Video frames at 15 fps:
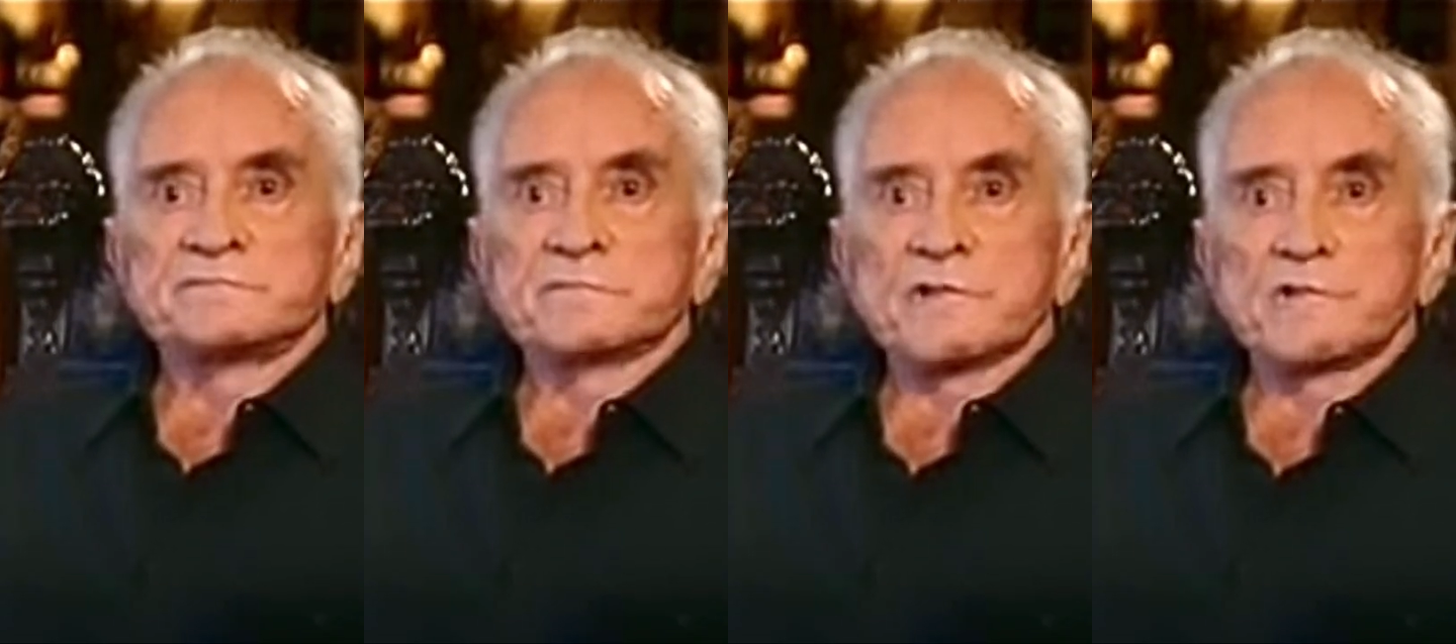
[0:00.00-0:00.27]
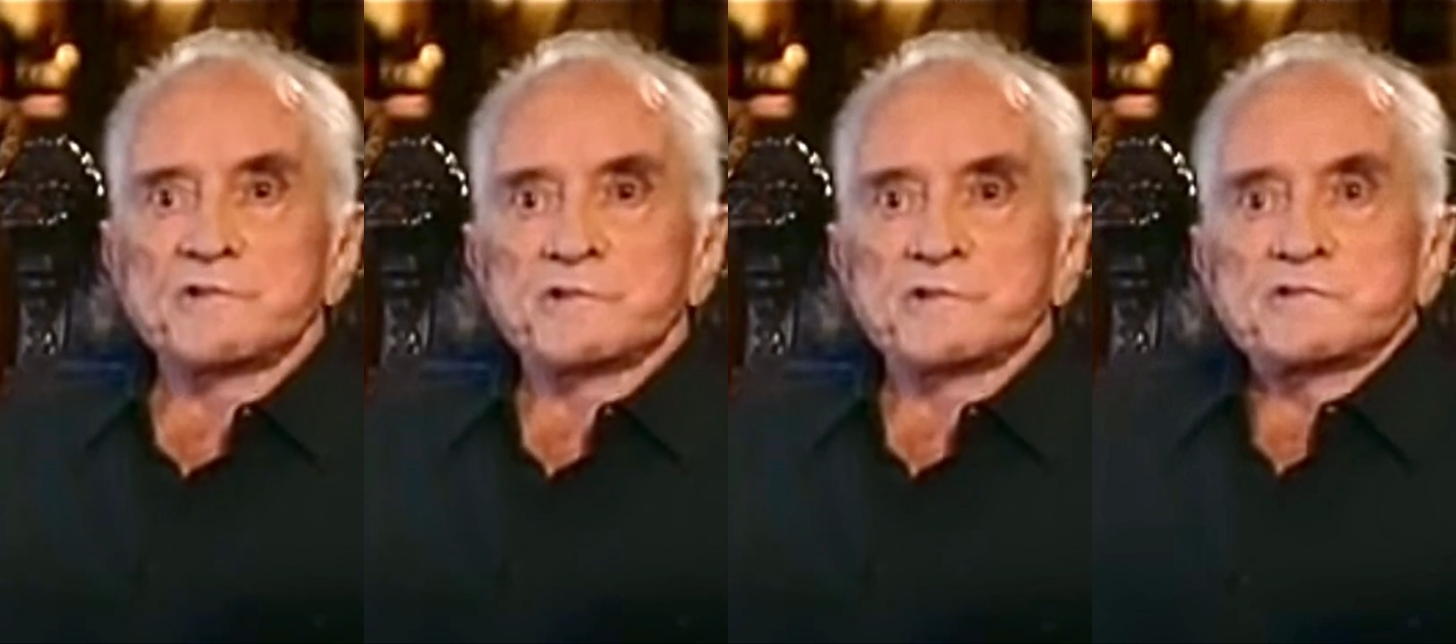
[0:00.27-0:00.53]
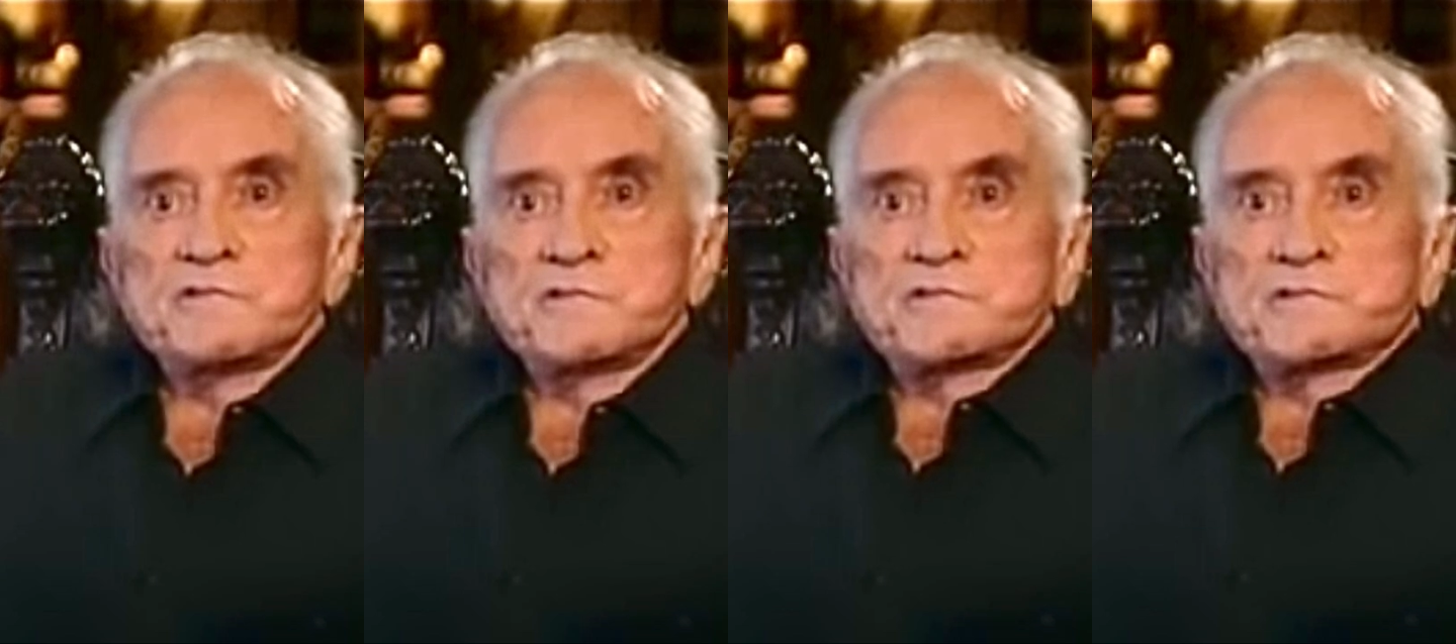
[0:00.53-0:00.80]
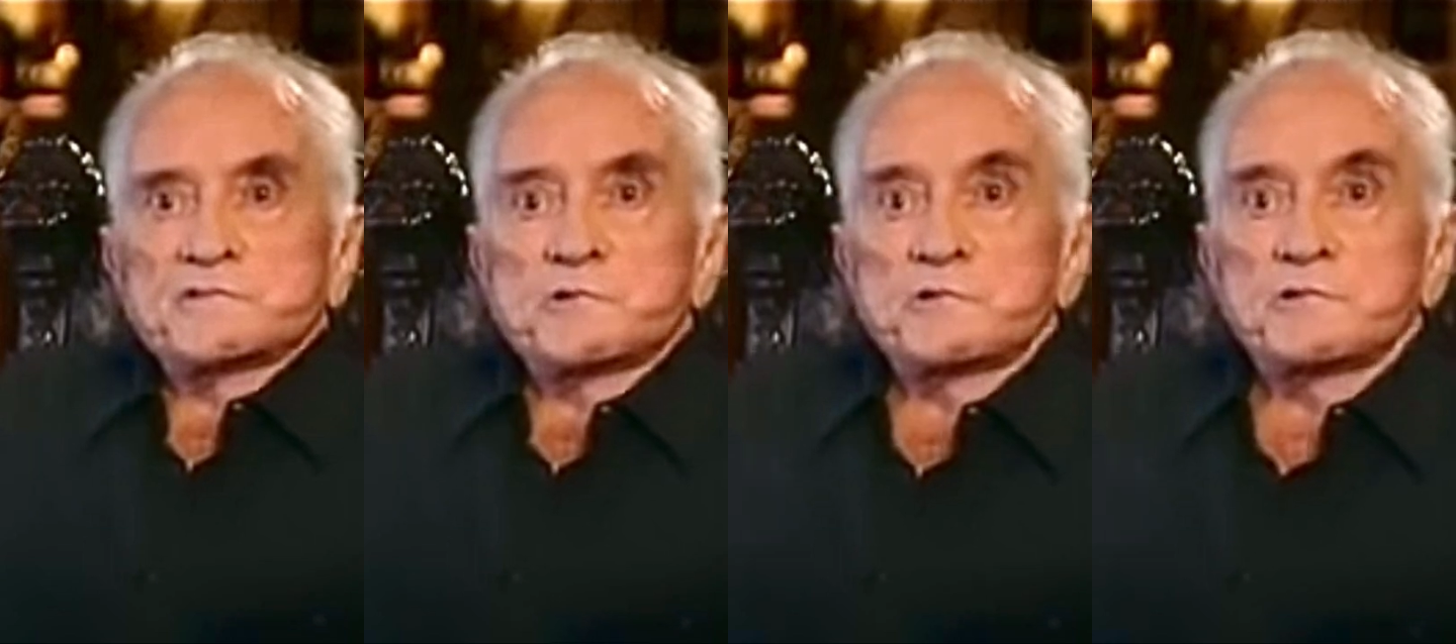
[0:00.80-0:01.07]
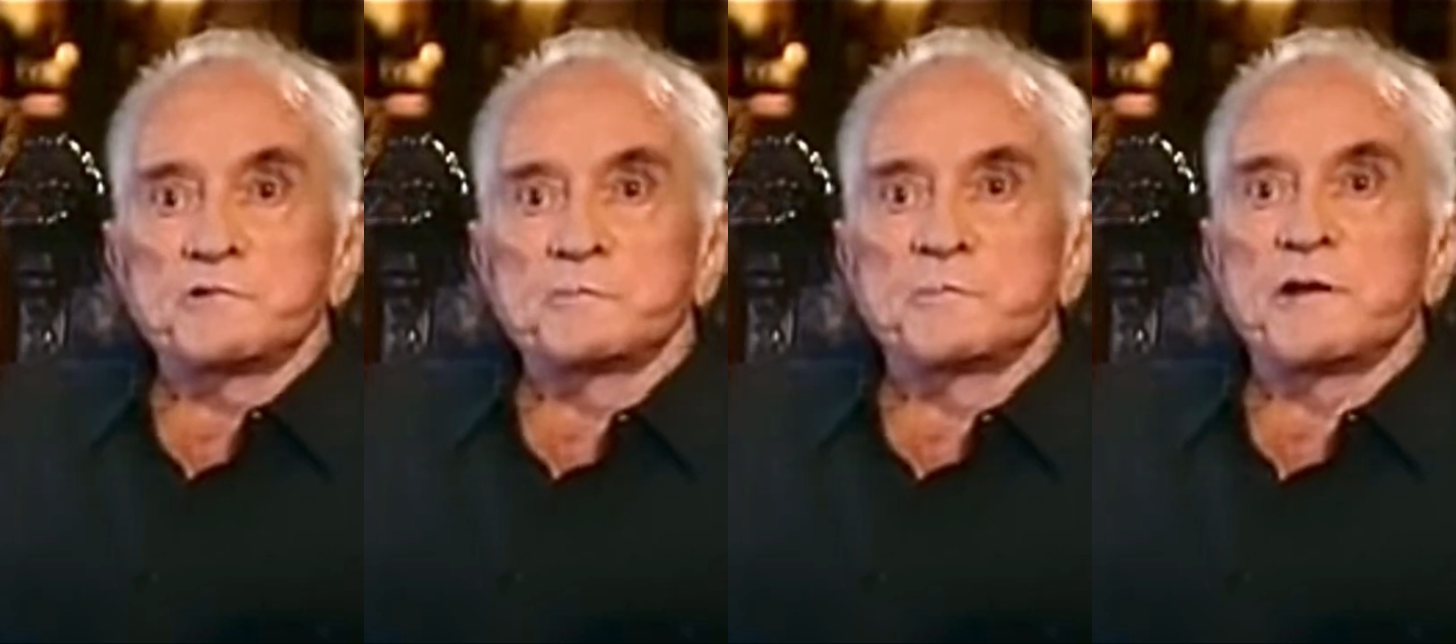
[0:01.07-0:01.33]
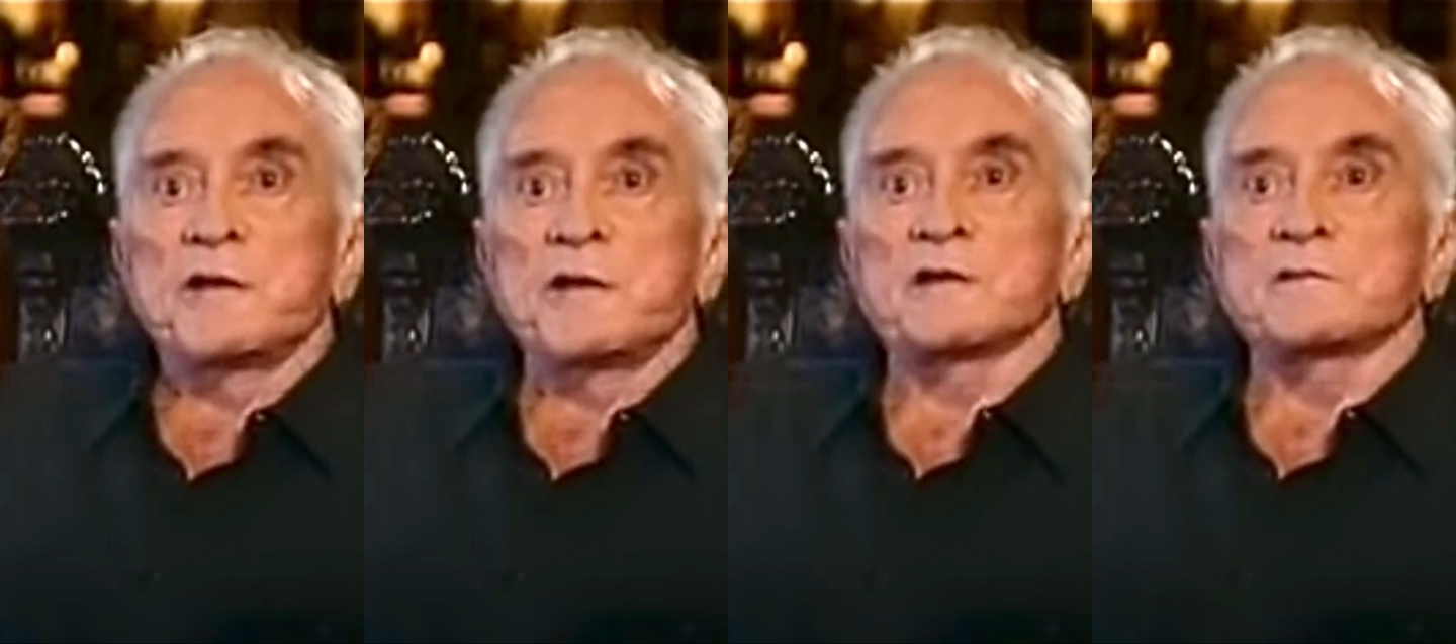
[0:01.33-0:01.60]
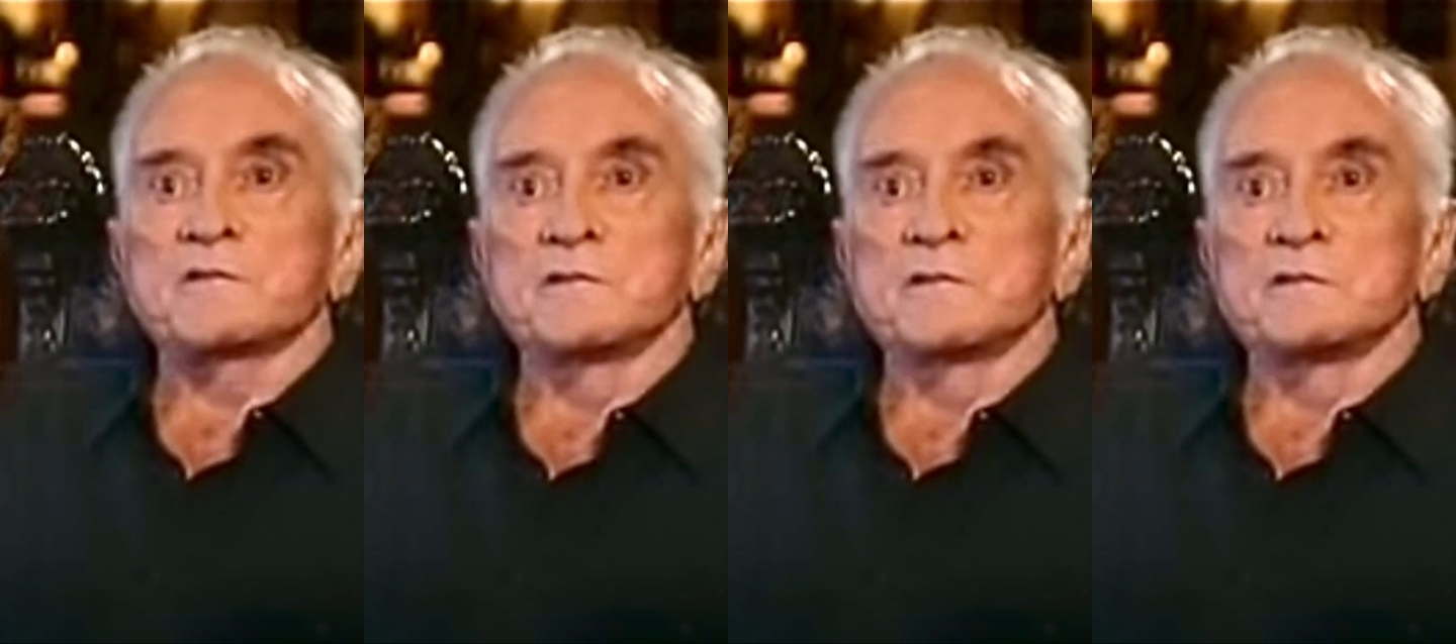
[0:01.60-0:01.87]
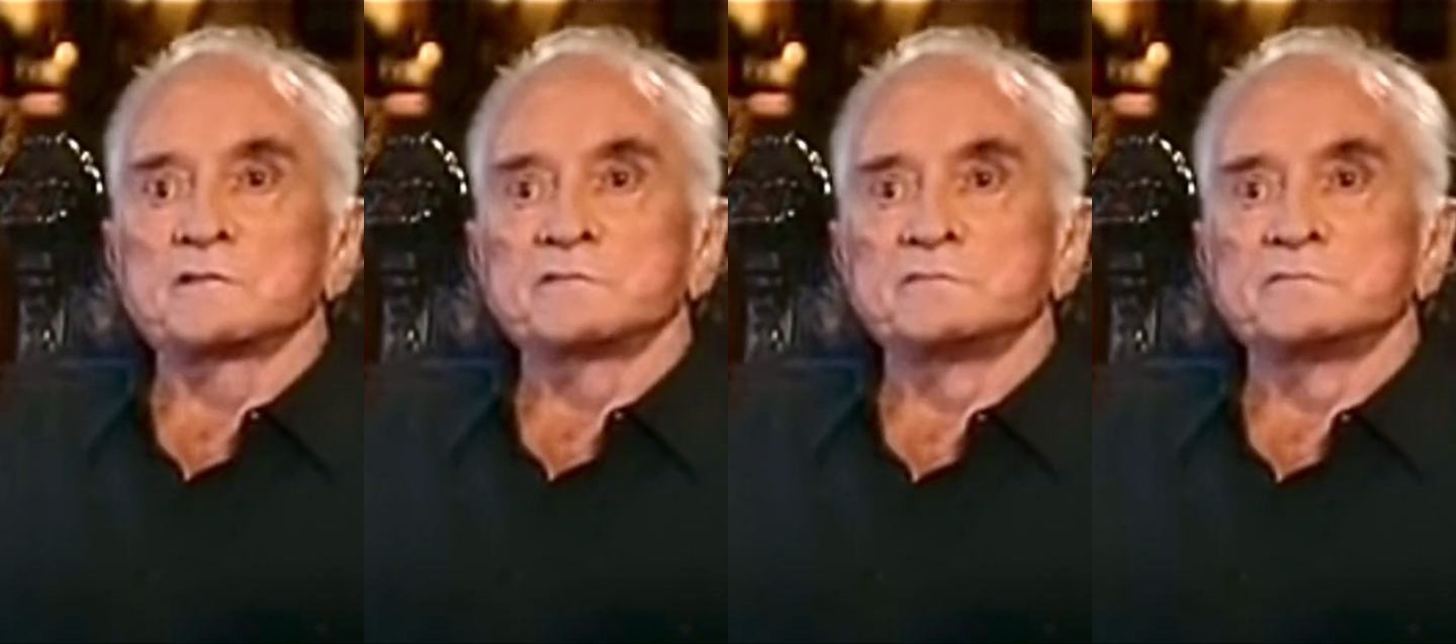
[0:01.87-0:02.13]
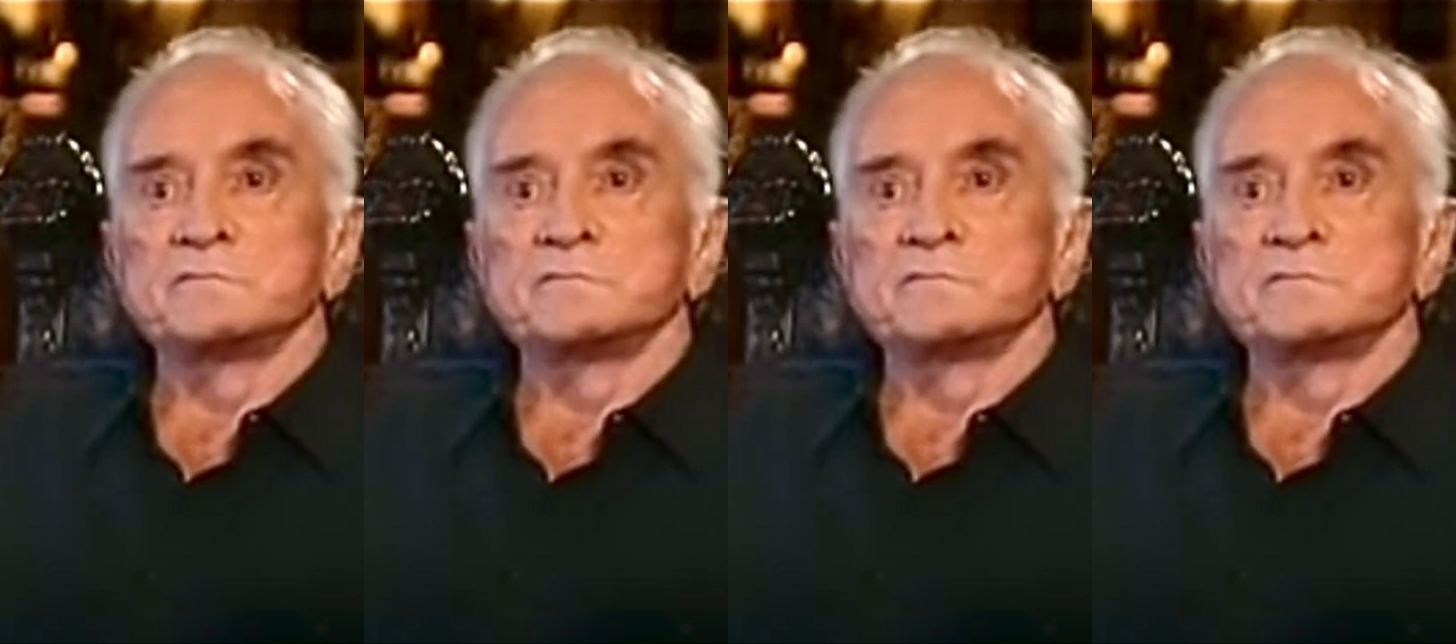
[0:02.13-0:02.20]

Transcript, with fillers: or you can just turn your back. You know,